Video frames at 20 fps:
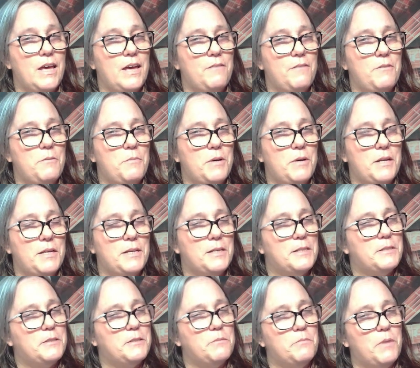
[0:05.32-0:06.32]
everybody,
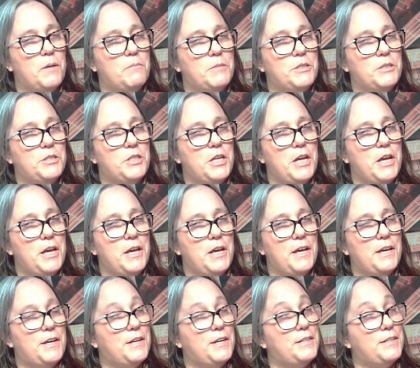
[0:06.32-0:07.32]
it's Mama
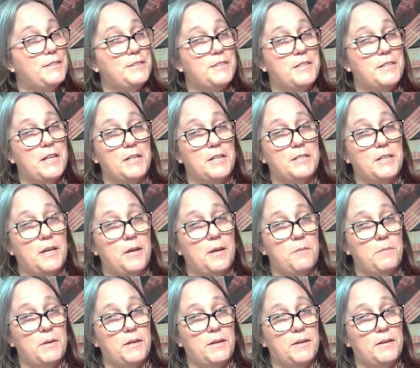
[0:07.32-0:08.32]
J, and it's that
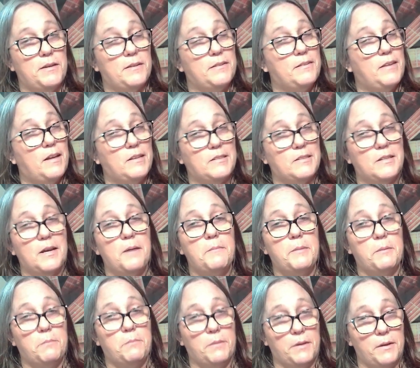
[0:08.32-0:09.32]
time again, that time
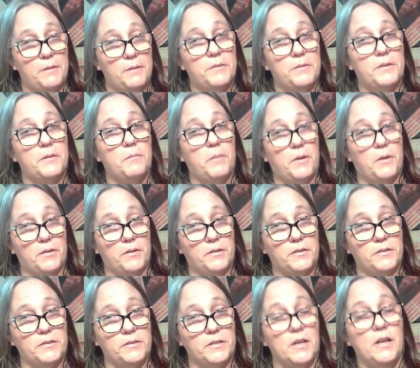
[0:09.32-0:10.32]
to play with the
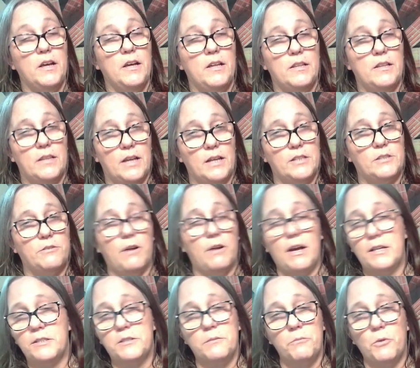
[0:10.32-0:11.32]
balls. That's
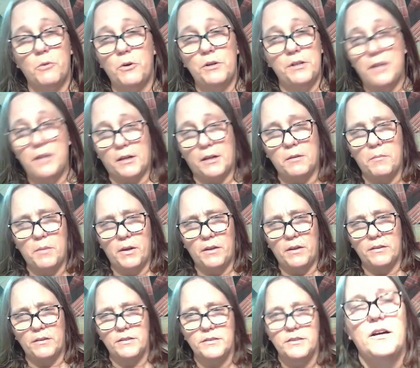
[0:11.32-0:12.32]
right, some more NECA
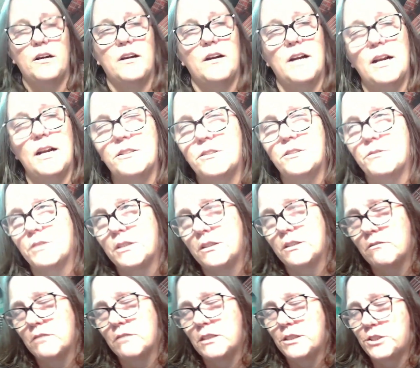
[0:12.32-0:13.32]
balls. All right, so we're
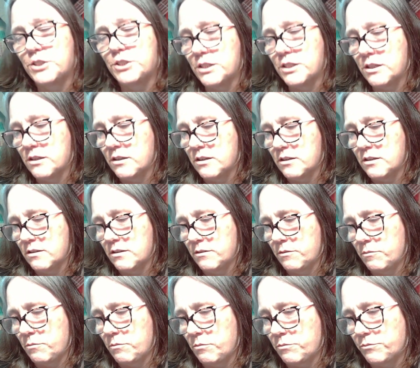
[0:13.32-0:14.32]
gonna reach in,
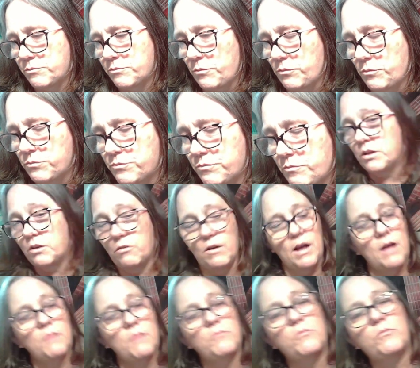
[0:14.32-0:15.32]

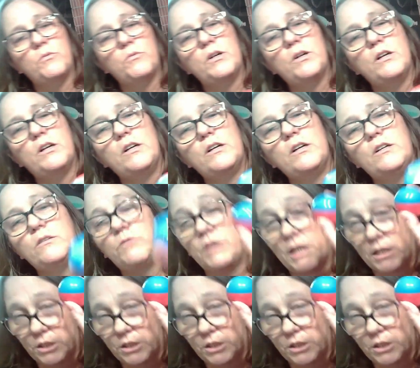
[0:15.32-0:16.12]
grab one, we got a